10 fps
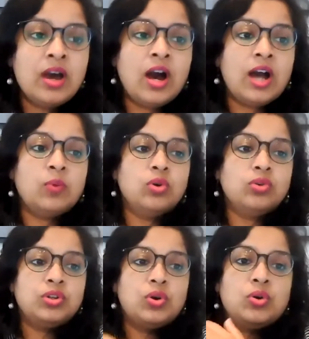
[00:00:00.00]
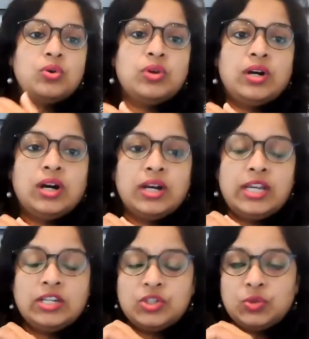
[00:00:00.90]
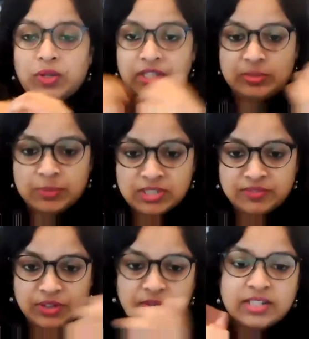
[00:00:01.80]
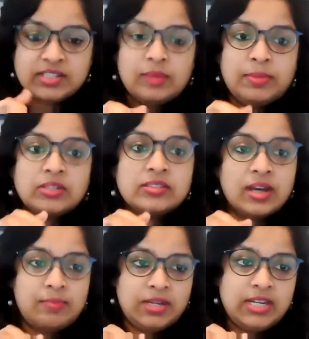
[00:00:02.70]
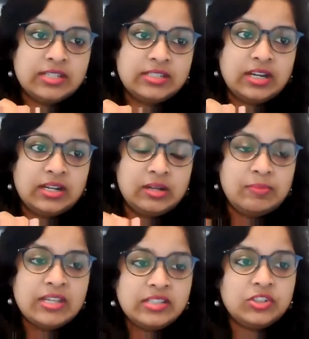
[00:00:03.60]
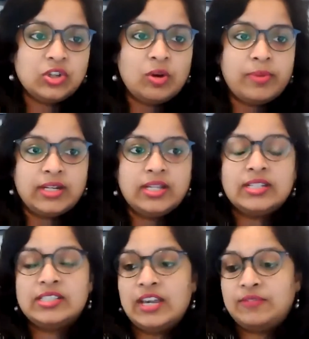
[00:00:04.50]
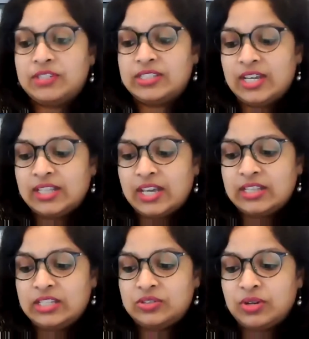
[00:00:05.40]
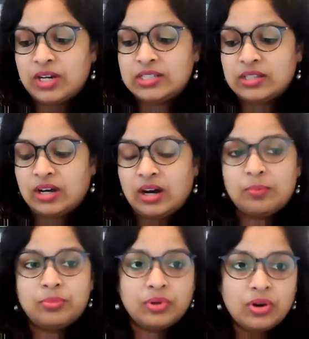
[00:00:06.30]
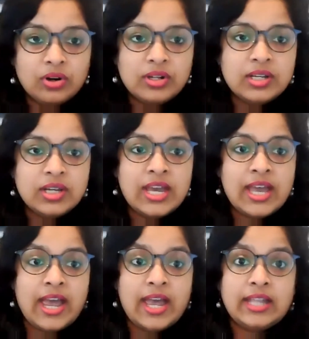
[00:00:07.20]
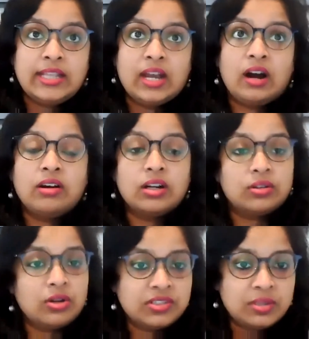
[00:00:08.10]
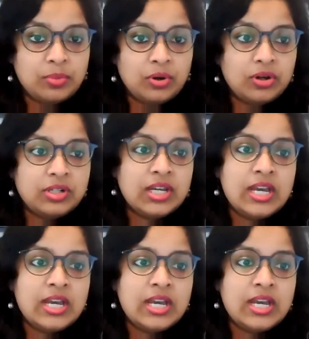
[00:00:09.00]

I won't go into what these specific rights are because Kamini has done an amazing job at it. Safe to say that these rights are broad and they are across the board.